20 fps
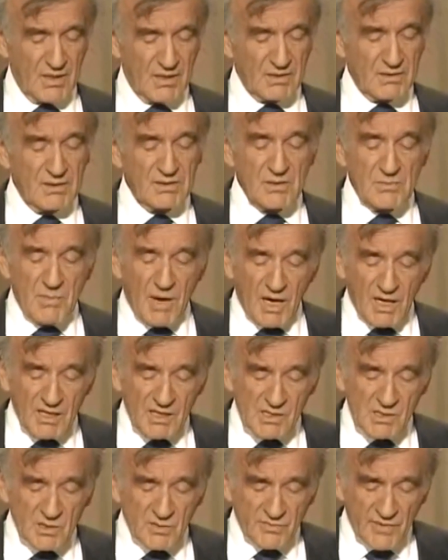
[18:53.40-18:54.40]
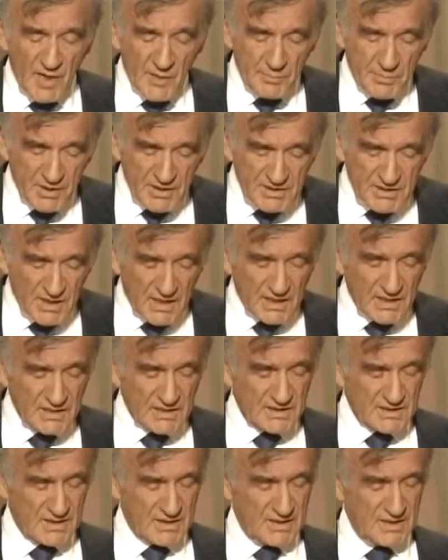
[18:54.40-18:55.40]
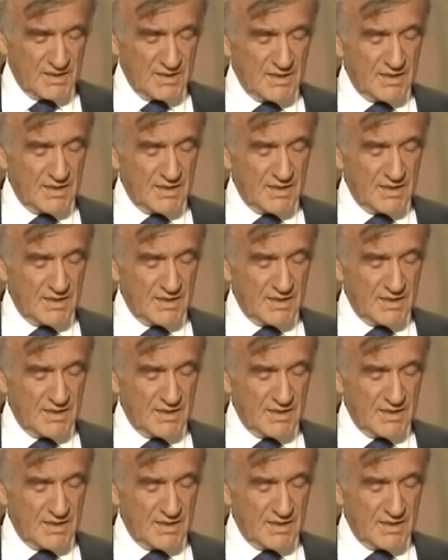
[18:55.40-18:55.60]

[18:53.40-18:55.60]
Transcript: the demise of apartheid,